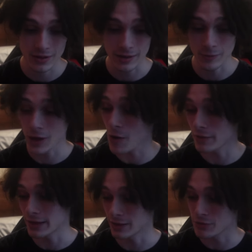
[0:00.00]
Like we
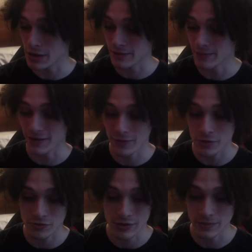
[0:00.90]
already achieved my
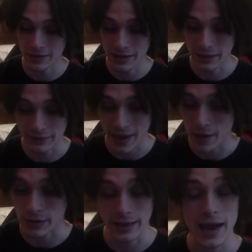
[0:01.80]
first dream of hitting a
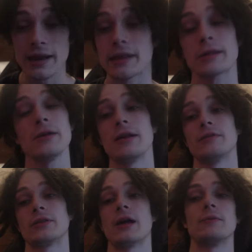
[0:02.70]
thousand. Like I still
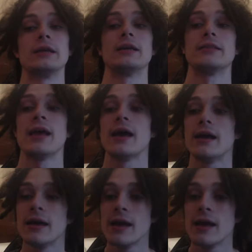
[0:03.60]
never thought we hit that.